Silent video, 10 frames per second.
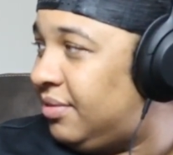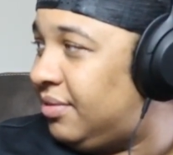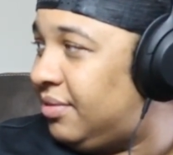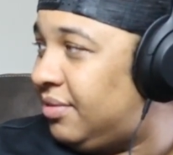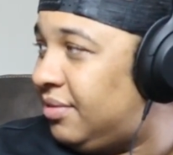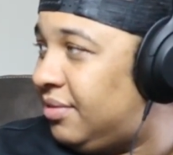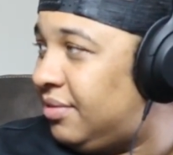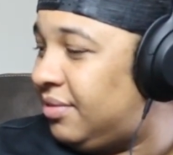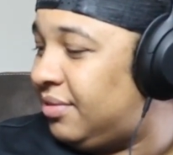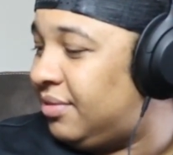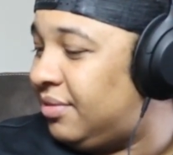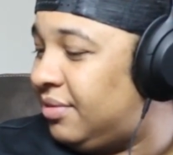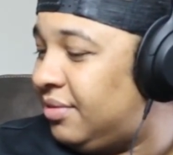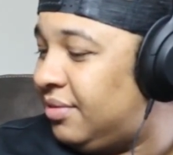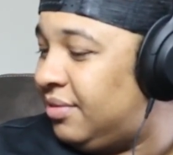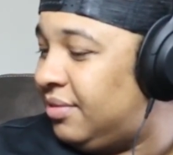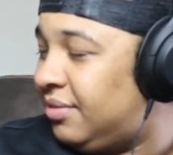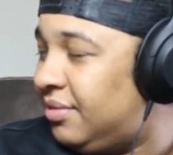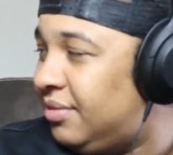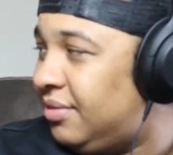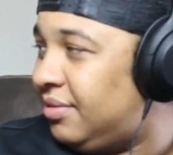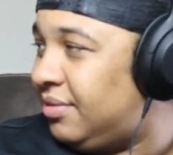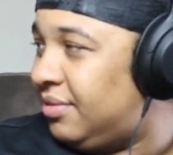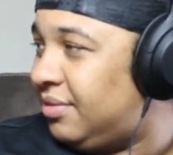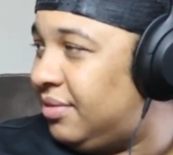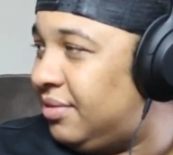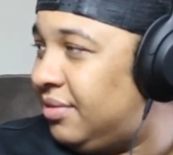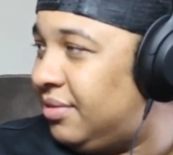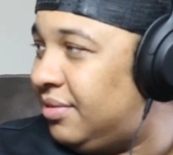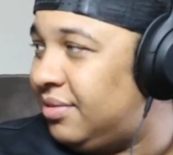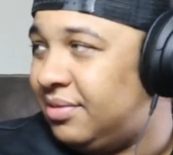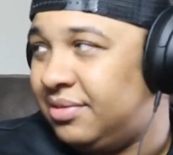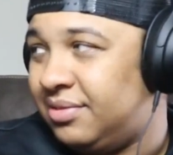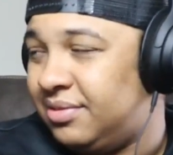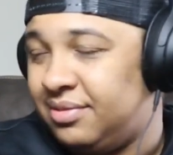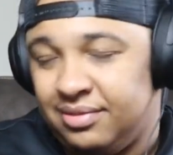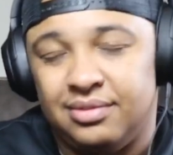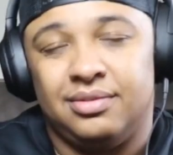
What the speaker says: No words are spoken by the person on screen.